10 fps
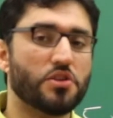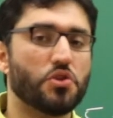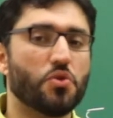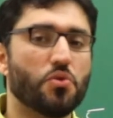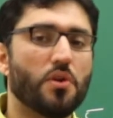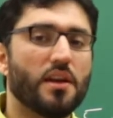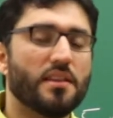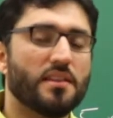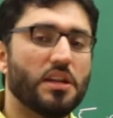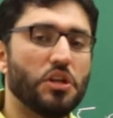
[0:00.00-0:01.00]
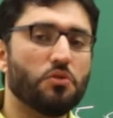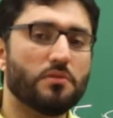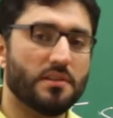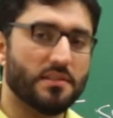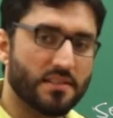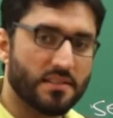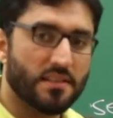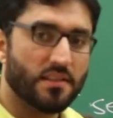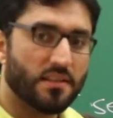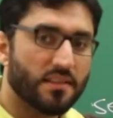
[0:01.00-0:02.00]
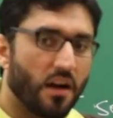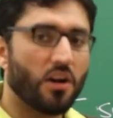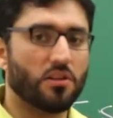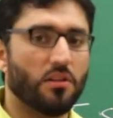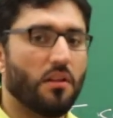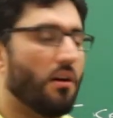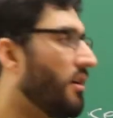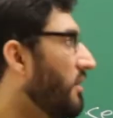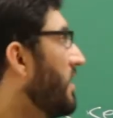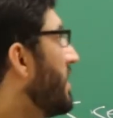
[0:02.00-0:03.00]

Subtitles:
to the Newton's third law,